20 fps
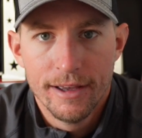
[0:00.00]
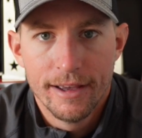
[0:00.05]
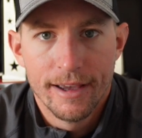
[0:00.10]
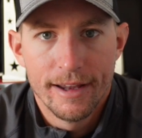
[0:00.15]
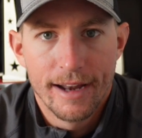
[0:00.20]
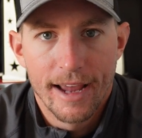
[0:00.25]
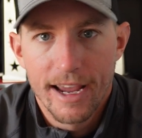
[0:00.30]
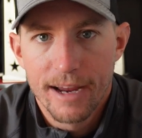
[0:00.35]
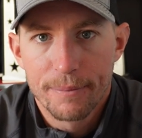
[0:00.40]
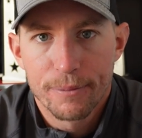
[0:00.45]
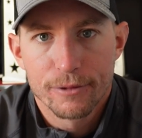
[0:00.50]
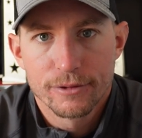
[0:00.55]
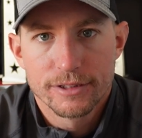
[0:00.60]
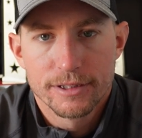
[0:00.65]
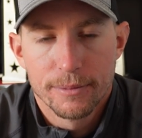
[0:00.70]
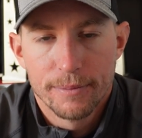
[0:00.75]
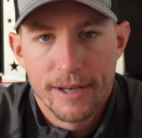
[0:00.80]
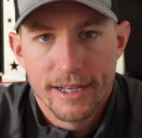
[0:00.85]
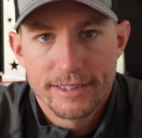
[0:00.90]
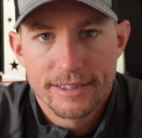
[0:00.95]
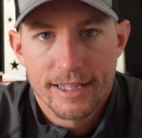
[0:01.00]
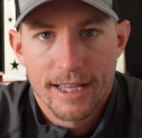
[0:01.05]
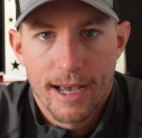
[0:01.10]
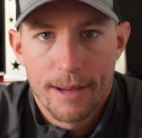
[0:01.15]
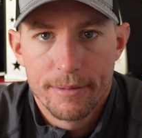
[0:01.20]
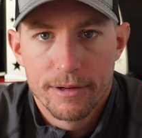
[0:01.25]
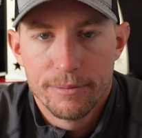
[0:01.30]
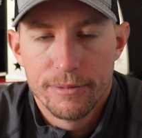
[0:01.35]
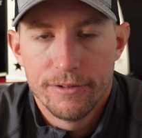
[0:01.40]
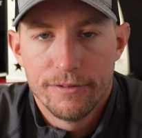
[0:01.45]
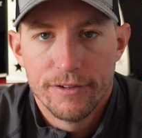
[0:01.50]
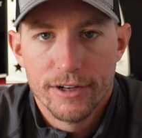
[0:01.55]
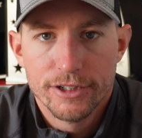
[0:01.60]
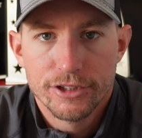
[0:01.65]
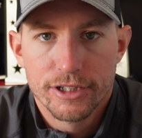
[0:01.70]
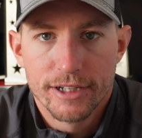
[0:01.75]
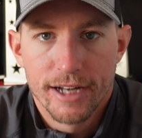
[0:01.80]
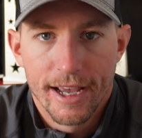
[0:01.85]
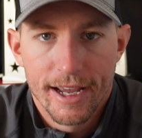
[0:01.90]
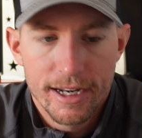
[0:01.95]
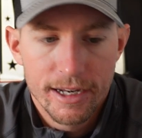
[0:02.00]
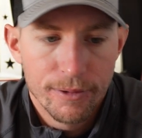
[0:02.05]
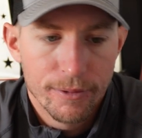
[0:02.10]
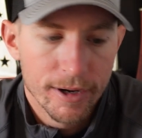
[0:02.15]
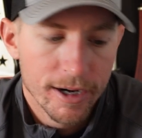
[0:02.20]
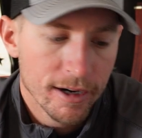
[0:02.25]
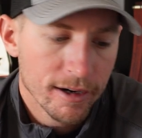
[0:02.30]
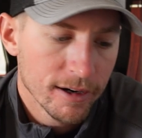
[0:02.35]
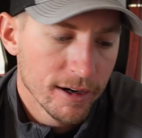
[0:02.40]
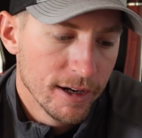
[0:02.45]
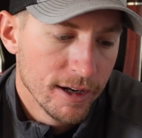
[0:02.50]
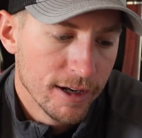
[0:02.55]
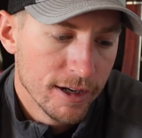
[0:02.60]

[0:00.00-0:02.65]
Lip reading: And April's the best time to be fishing anywhere.